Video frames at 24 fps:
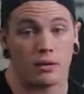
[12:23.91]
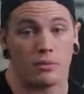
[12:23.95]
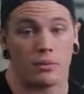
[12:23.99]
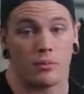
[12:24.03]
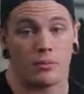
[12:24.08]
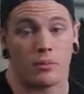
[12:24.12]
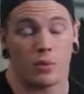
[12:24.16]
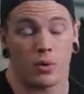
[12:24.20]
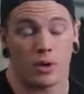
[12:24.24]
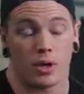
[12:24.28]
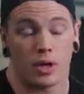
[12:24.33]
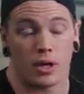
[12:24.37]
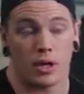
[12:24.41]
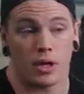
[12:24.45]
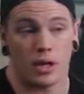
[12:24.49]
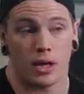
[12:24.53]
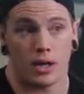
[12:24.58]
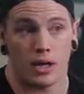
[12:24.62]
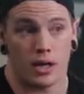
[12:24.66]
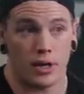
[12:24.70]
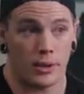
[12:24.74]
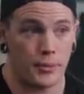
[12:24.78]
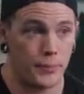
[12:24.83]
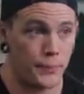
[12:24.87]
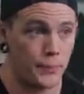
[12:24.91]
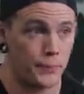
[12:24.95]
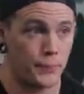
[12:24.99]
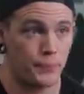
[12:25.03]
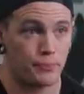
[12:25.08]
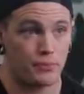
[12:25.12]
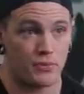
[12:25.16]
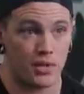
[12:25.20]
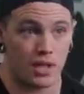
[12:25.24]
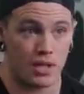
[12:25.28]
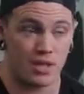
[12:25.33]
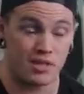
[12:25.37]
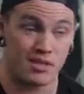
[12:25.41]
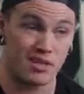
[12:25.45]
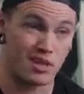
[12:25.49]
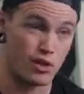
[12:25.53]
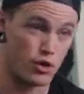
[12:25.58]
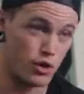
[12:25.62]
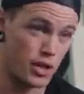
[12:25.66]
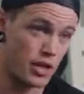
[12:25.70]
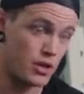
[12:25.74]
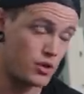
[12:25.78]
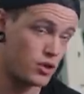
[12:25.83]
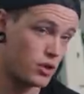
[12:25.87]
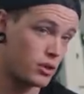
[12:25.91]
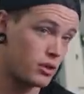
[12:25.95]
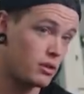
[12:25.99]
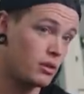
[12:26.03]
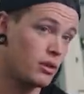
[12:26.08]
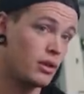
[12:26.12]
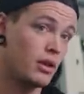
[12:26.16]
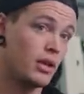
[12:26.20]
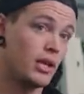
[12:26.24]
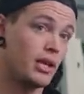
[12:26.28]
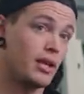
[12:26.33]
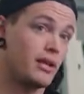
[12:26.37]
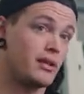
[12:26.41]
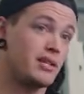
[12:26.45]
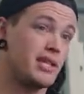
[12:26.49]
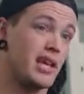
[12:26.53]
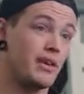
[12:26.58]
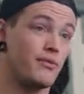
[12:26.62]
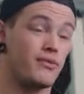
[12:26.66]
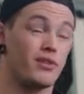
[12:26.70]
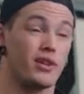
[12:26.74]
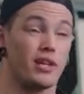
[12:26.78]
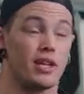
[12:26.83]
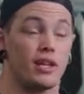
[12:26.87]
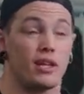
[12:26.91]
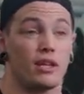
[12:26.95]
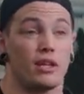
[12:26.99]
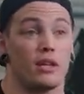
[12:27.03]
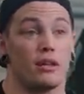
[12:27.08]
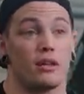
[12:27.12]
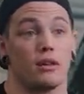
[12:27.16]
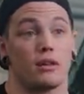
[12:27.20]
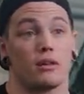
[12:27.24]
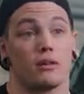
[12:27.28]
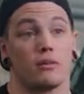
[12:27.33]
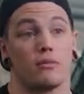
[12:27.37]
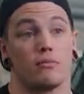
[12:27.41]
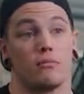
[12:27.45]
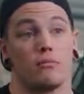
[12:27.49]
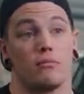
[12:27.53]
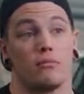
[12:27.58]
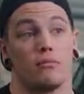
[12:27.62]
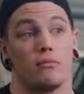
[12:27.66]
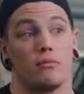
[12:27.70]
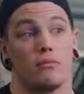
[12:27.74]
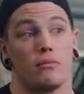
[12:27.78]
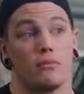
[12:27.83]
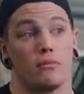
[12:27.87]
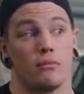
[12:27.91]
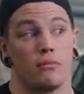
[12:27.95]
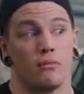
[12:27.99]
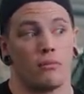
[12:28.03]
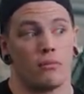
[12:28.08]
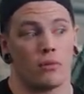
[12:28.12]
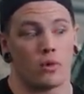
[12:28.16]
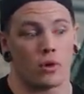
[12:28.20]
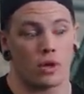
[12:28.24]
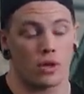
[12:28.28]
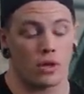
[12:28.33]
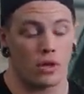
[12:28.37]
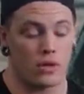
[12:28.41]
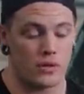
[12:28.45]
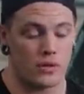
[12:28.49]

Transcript: a little bit more consideration, definitely more